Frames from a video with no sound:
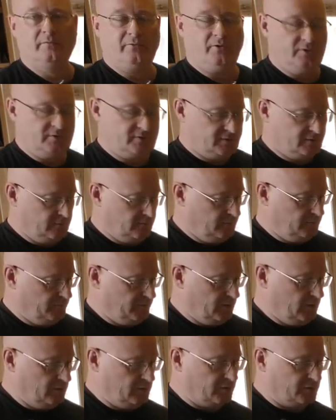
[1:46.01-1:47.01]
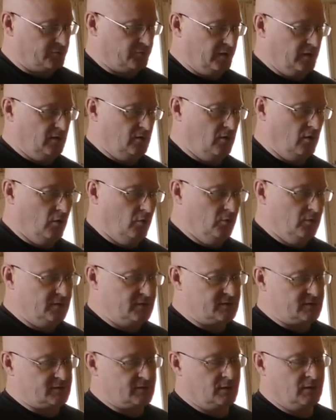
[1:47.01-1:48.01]
First, we're going to drill
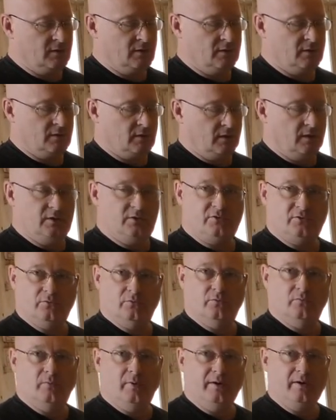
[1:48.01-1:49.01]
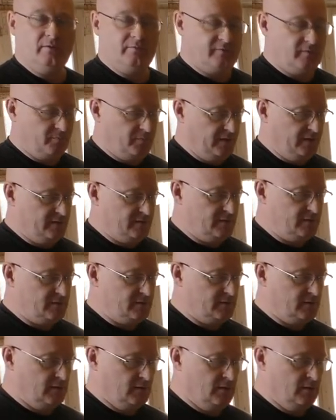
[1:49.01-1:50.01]
holes into one of the
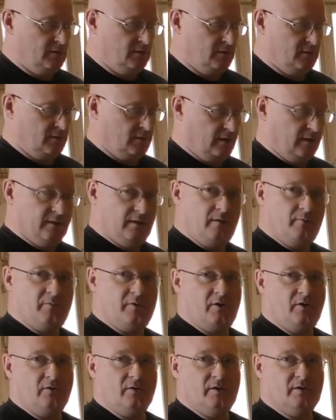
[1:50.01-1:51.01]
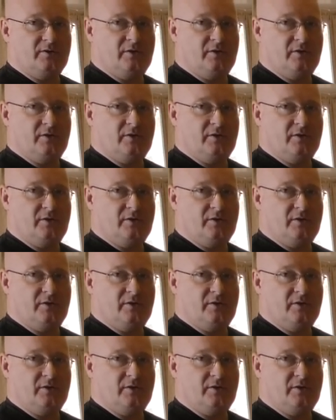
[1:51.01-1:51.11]
pieces, and then we're going to